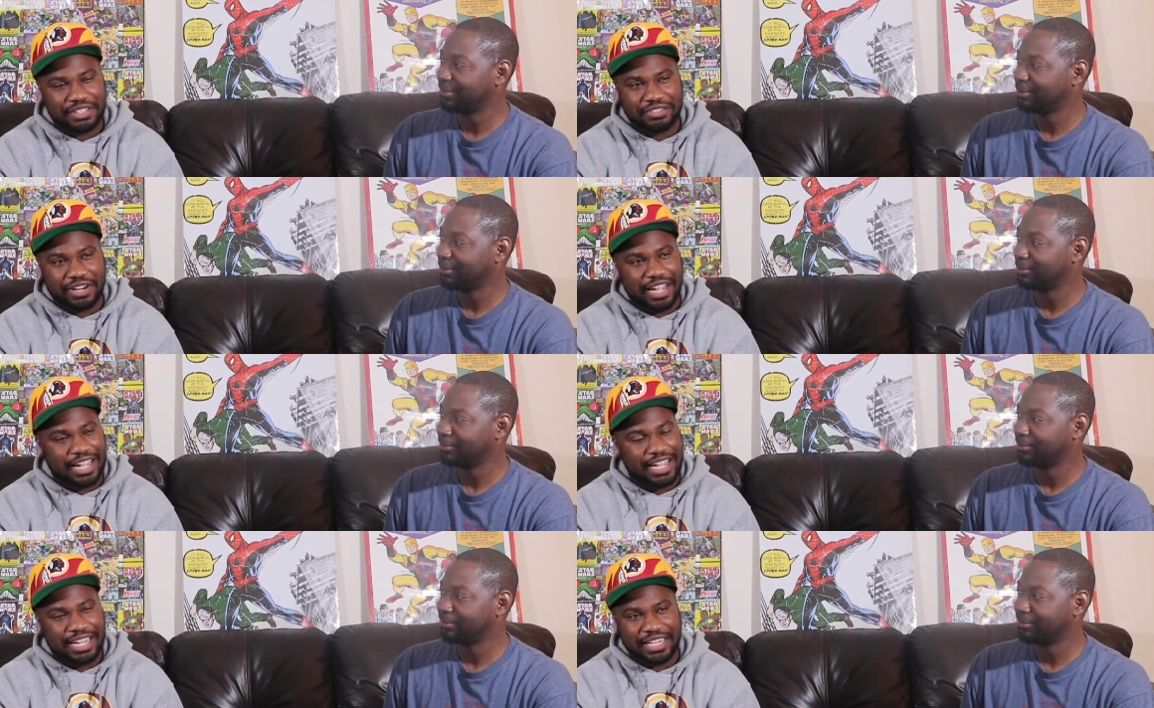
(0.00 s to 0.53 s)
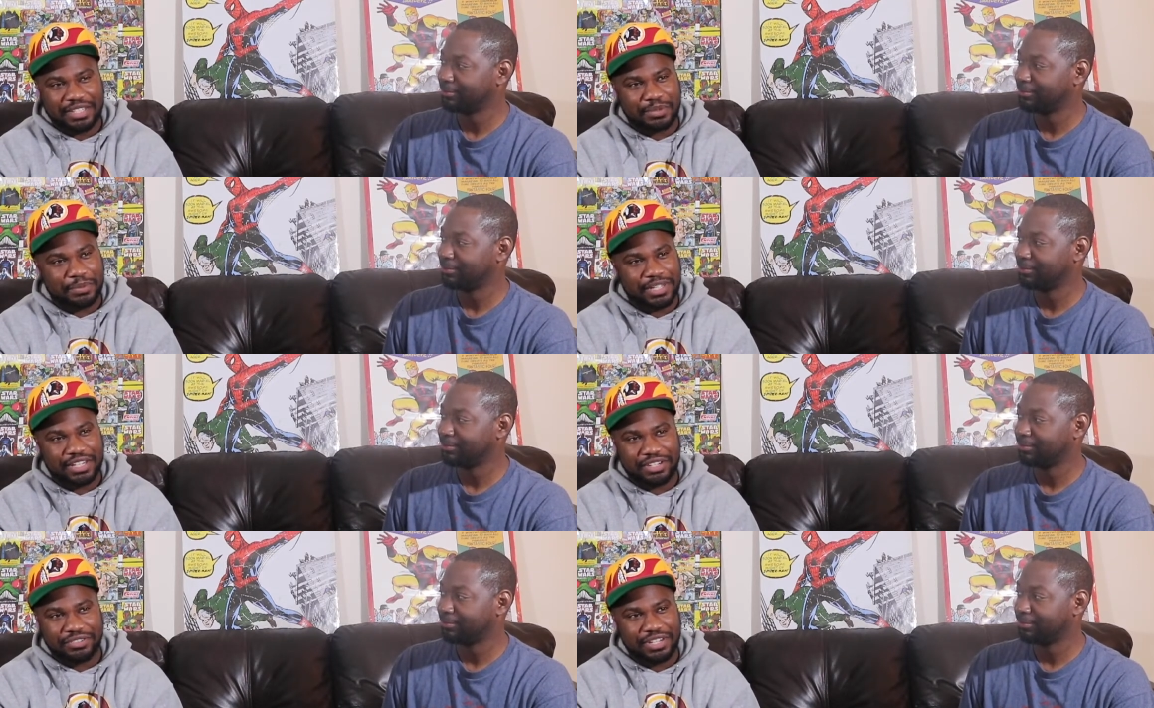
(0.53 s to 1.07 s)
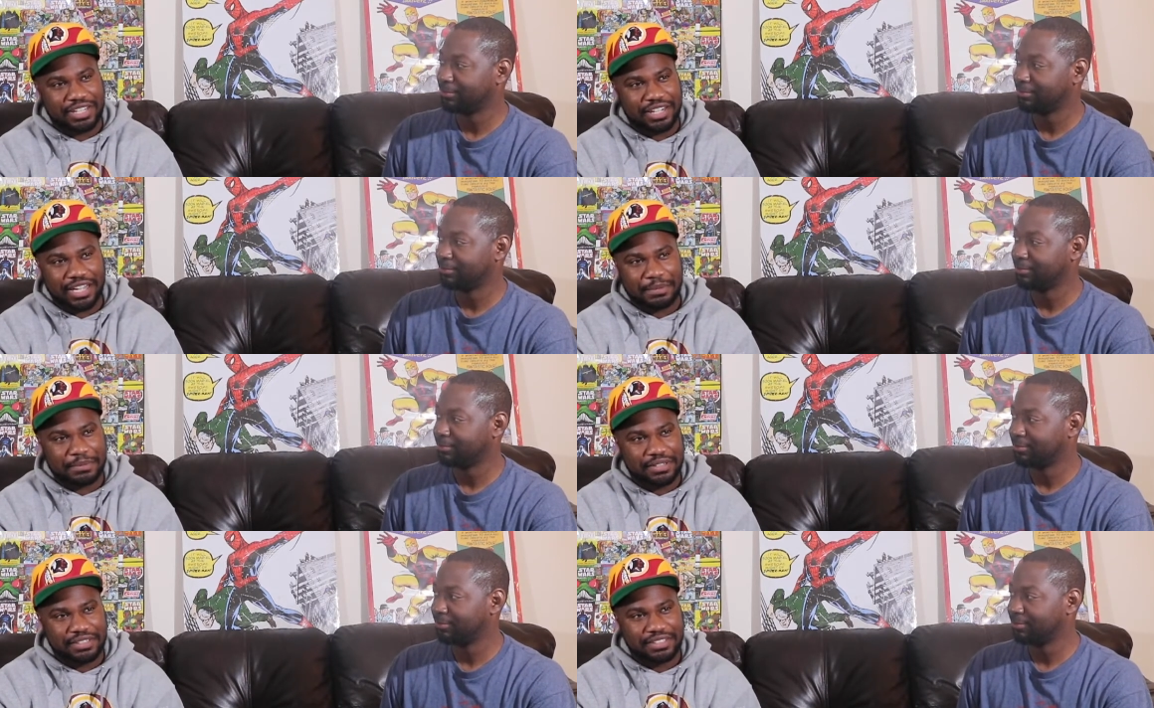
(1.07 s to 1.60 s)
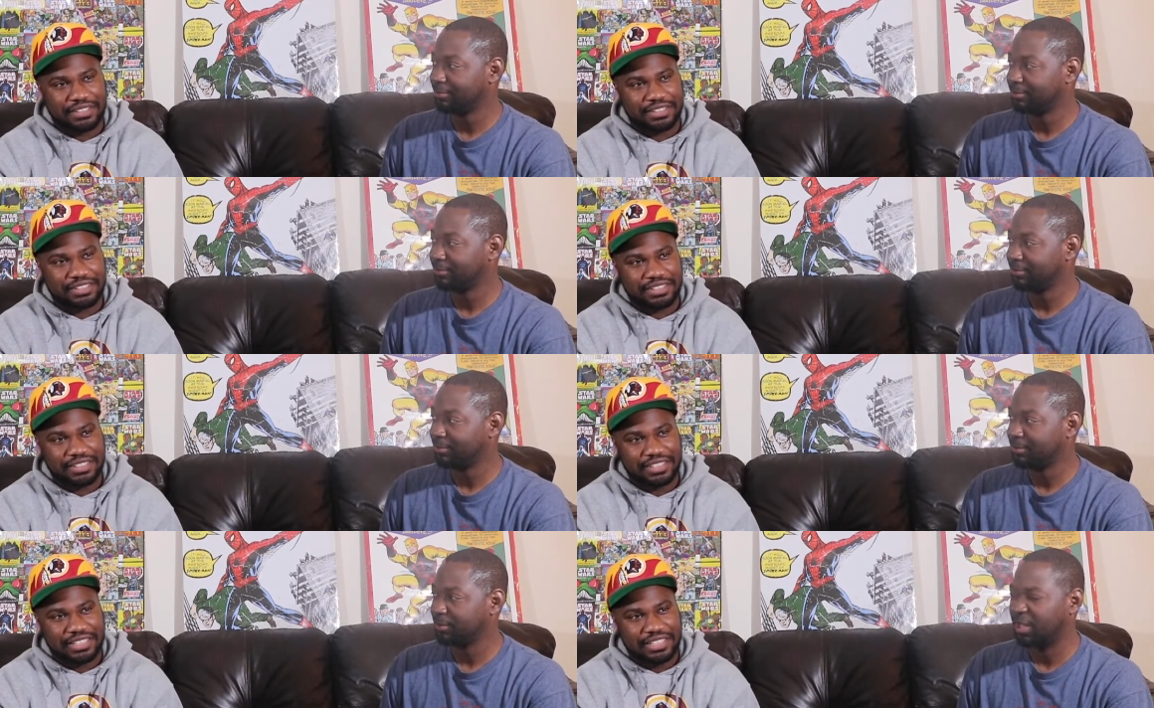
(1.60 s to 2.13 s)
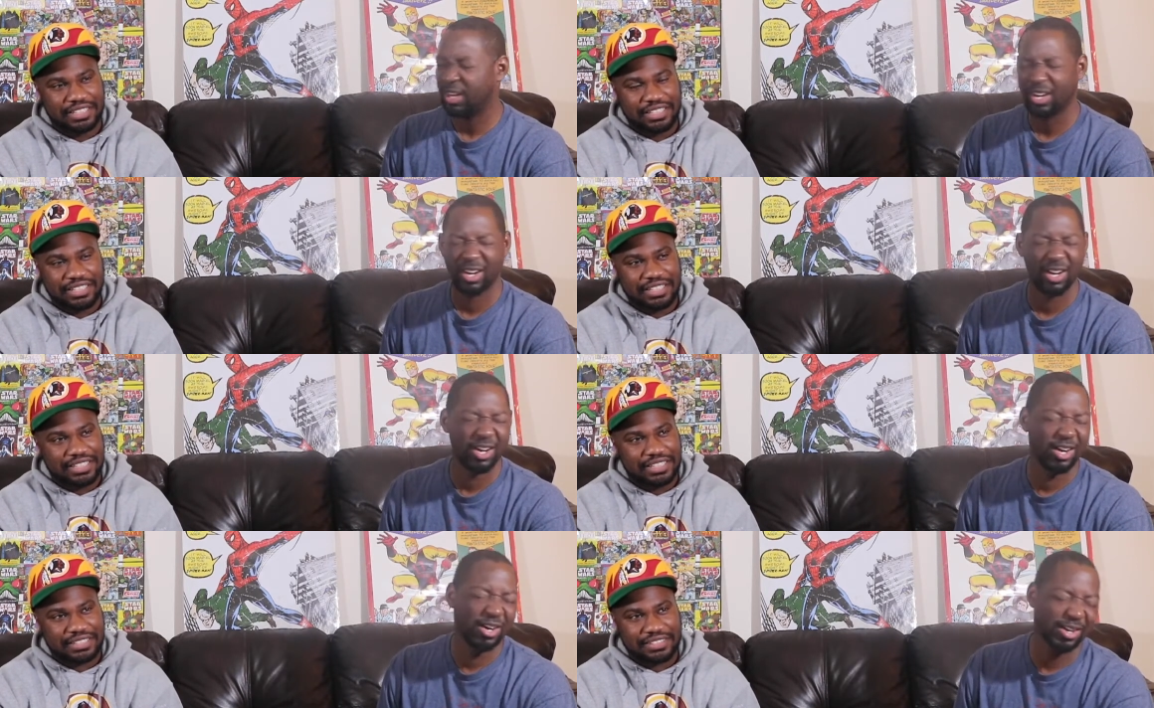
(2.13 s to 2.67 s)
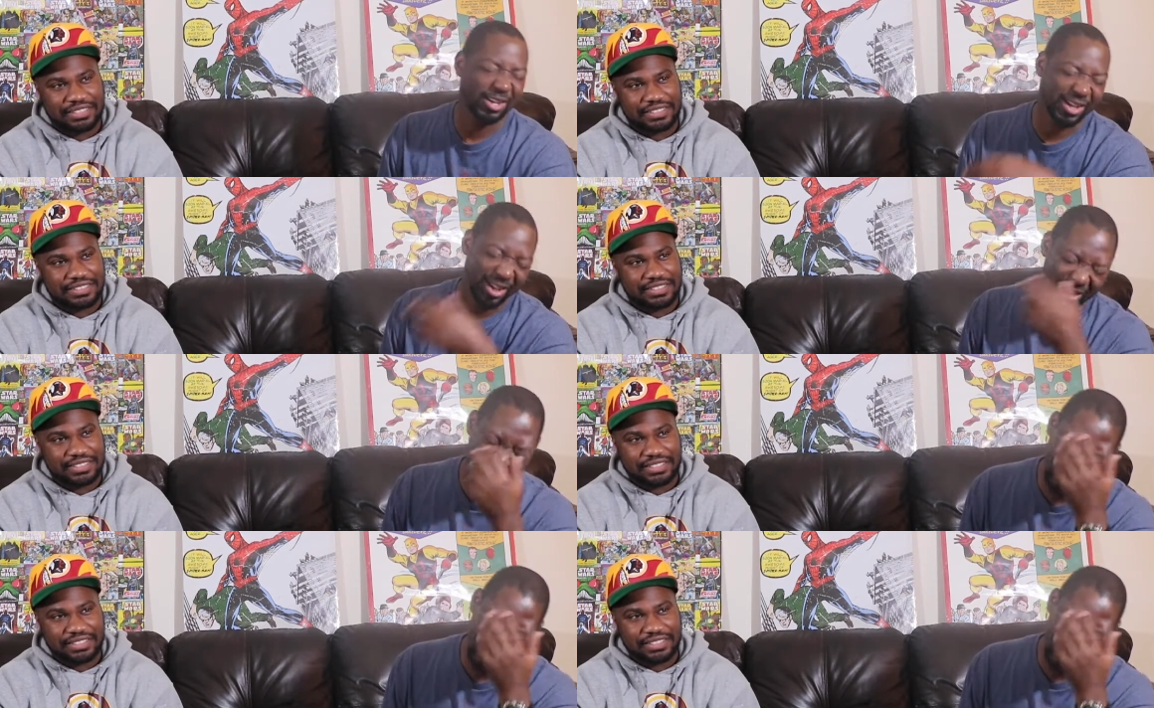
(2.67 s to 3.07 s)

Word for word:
Speaker 1: I hated the way the Green Goblin looked. Oh yeah.